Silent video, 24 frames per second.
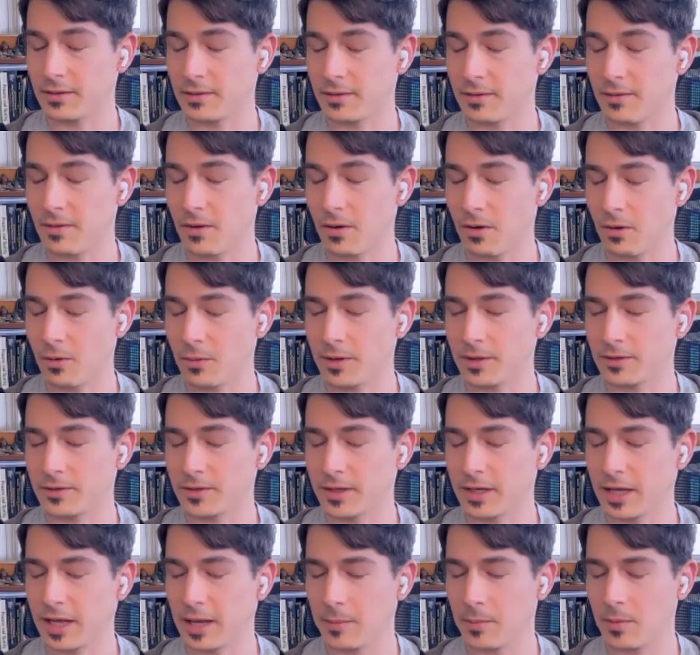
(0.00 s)
always
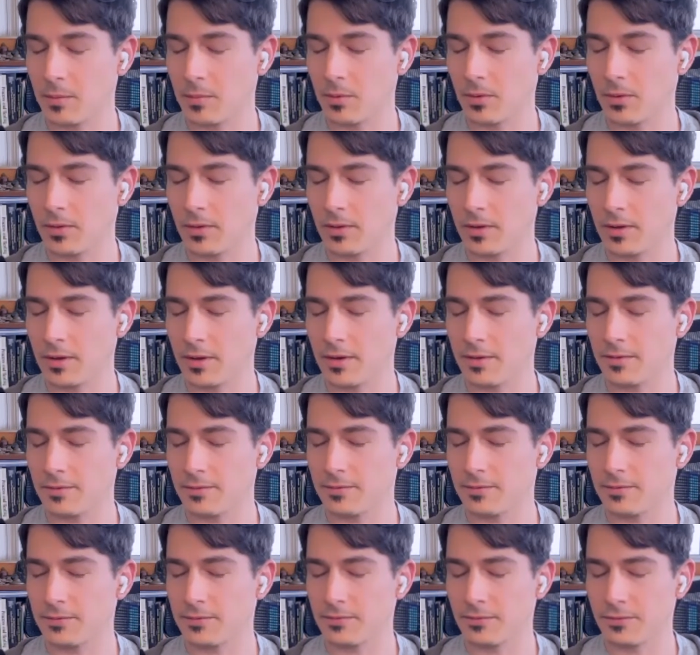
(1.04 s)
capable
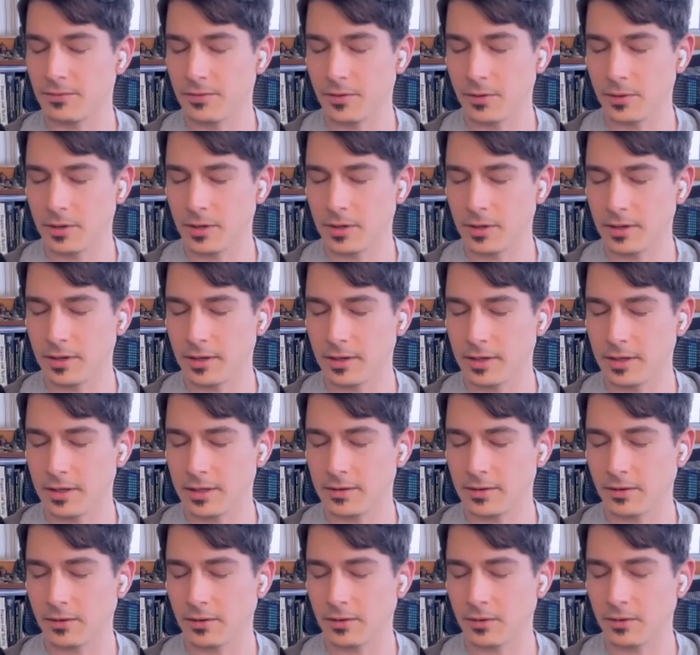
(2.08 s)
of voting in
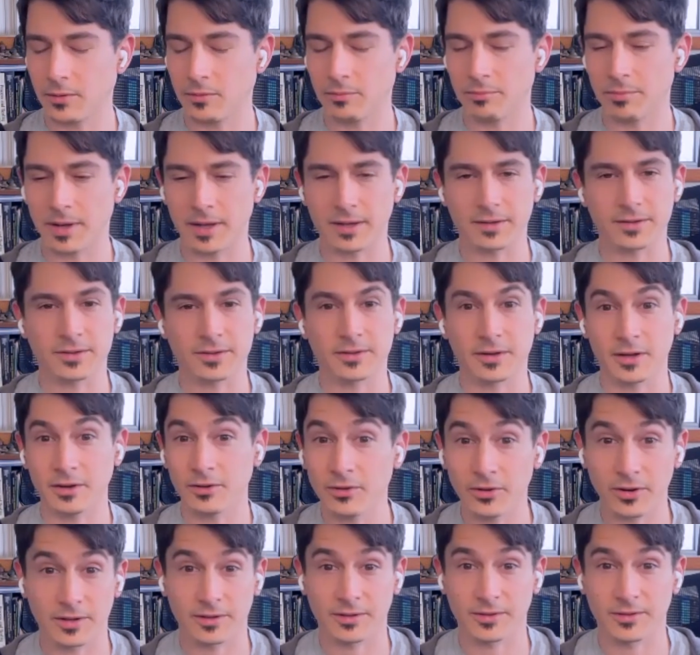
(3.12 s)
their own best
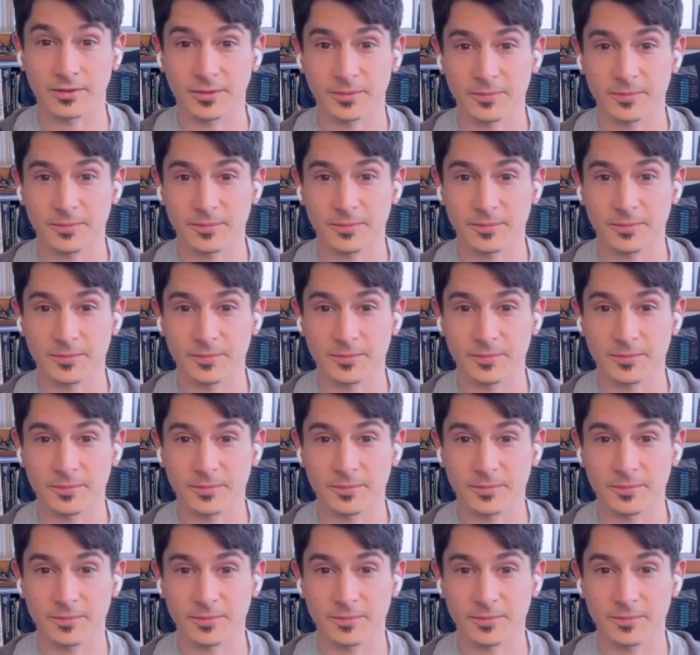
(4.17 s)
interests.